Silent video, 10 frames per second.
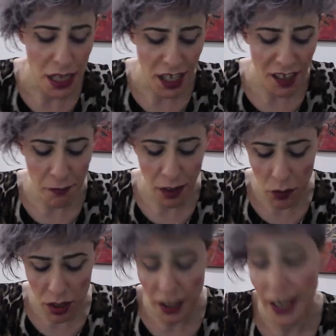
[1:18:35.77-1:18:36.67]
If my
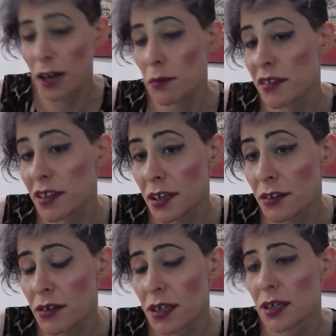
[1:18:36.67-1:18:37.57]
work helps
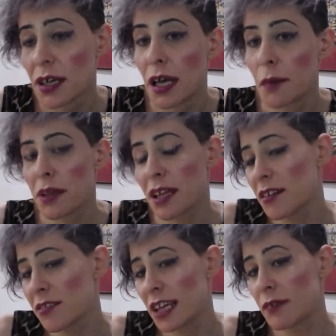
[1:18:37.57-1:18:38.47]
you,
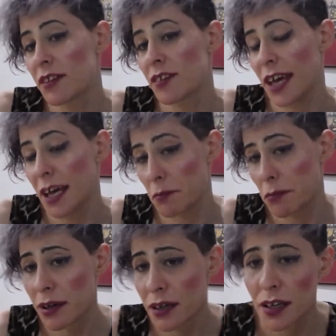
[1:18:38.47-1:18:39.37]
please leave a
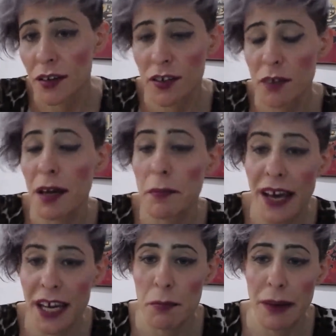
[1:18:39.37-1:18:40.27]
tip to my
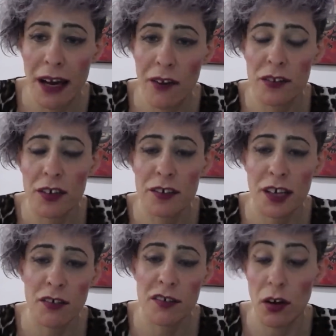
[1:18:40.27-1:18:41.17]
PayPal. The
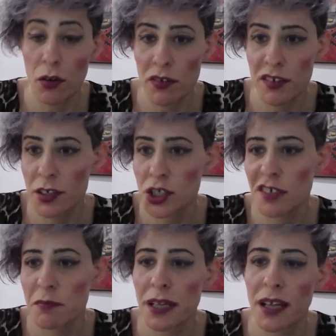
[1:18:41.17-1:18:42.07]
details are also
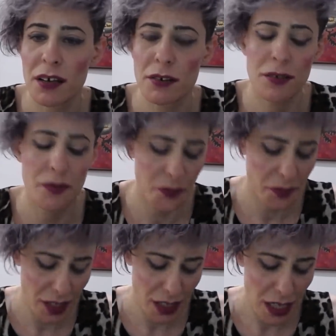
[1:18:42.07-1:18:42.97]
just below.
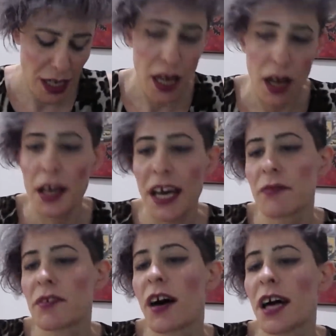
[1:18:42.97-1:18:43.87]
I
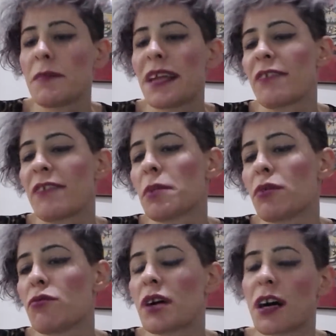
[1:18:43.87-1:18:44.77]
have time now to
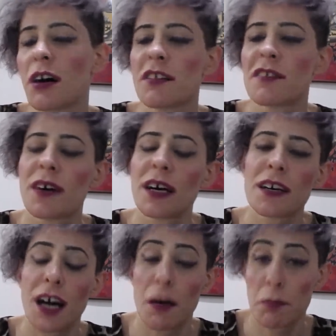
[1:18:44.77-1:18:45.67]
pull cards for a
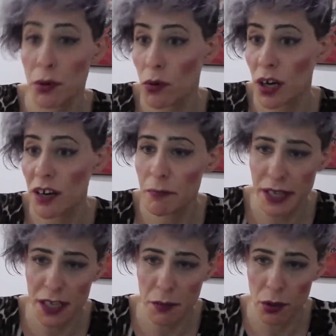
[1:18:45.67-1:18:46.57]
couple of
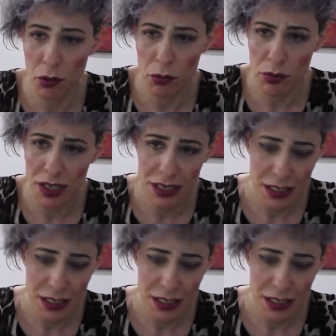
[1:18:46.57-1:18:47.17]
people.